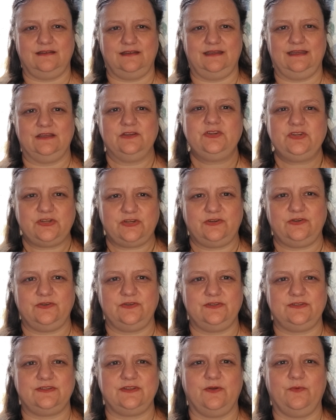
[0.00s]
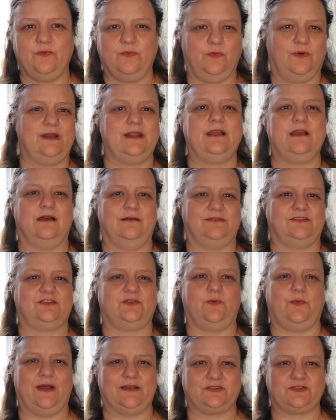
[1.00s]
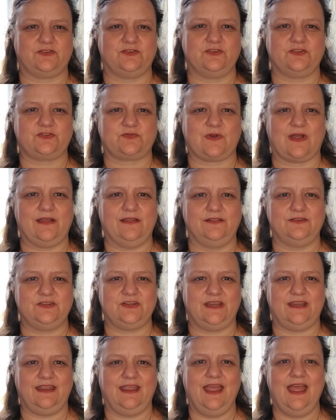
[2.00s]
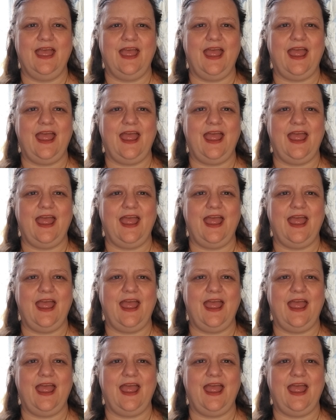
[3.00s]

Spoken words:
issues when it comes to Western astrology,